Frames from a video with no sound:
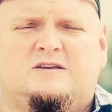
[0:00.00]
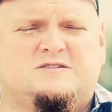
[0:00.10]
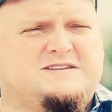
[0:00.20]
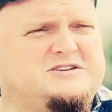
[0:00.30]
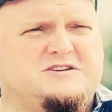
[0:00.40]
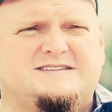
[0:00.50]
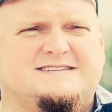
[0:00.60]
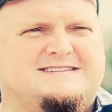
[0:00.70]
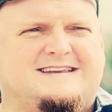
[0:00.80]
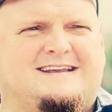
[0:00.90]
You see,
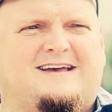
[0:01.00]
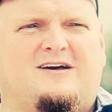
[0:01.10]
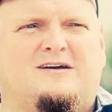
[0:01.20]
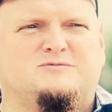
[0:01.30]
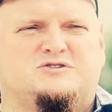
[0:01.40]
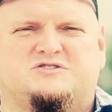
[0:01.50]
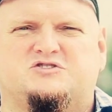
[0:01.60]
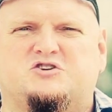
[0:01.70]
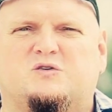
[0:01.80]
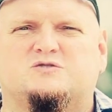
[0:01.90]
Jesus didn't come just
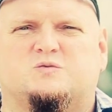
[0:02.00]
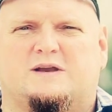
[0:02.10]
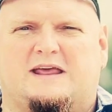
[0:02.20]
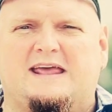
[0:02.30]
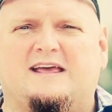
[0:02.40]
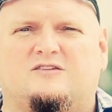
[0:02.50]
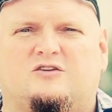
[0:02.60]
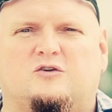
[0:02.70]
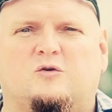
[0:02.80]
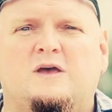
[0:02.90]
to show us what He could
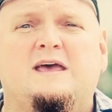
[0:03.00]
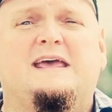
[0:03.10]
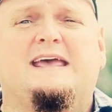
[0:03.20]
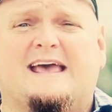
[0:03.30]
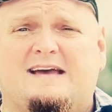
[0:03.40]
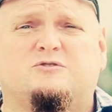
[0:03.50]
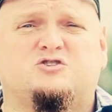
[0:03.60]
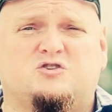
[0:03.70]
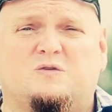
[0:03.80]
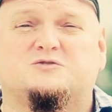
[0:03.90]
do. He came
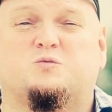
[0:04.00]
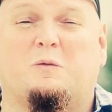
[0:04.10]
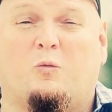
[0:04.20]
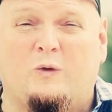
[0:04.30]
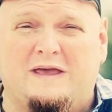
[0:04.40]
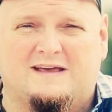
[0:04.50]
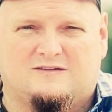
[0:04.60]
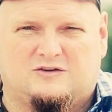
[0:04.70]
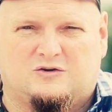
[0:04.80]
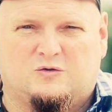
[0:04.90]
to show us what we
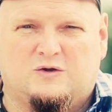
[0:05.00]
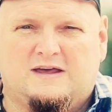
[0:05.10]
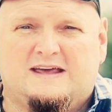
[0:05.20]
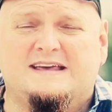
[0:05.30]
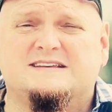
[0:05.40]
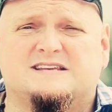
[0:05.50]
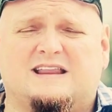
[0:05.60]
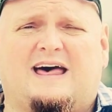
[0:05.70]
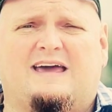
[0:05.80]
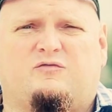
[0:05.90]
could do. His
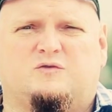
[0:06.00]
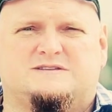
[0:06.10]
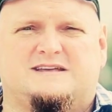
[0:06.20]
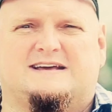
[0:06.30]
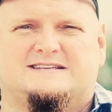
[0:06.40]
life was the